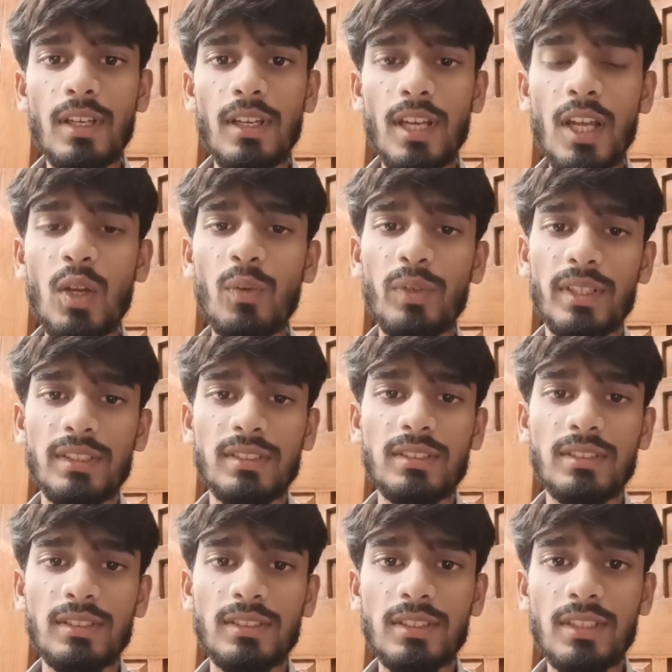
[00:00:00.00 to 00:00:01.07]
Hello
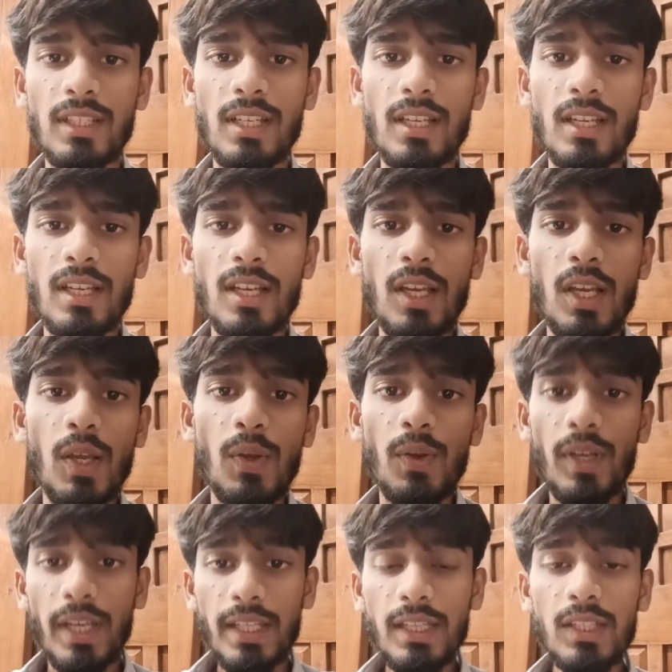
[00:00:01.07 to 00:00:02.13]
friends.
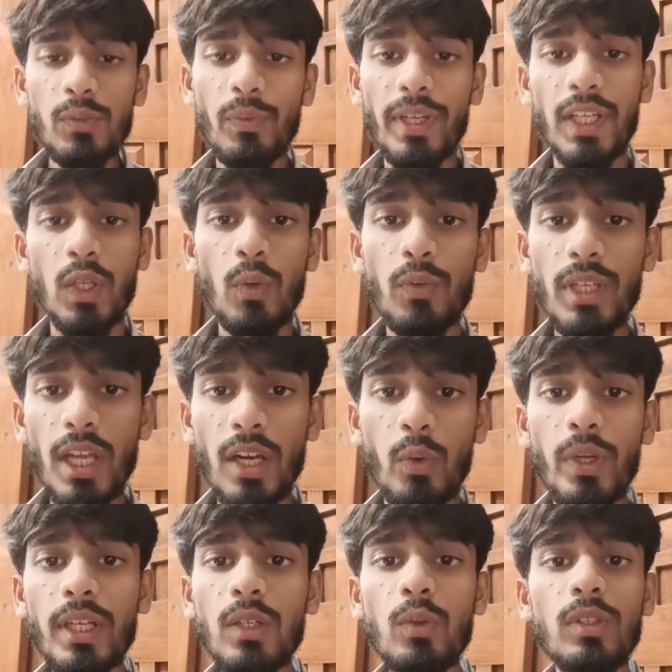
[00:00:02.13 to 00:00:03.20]
In this video we are
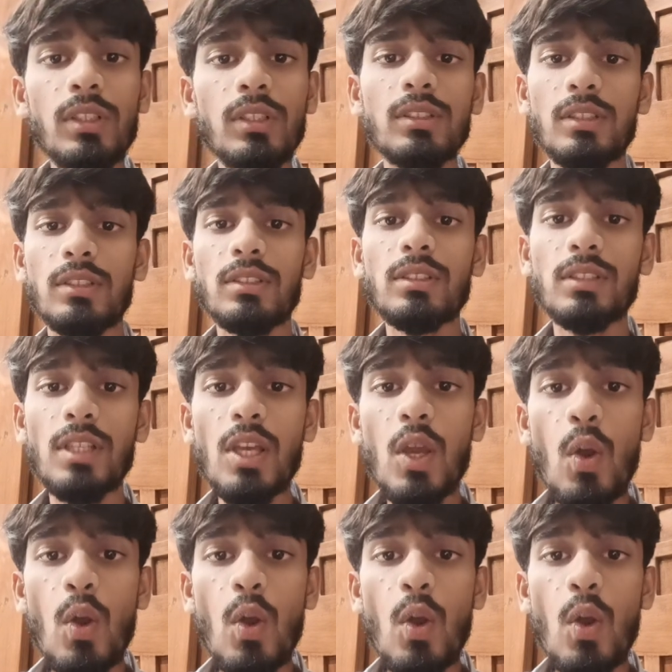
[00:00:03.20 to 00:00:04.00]
going to discuss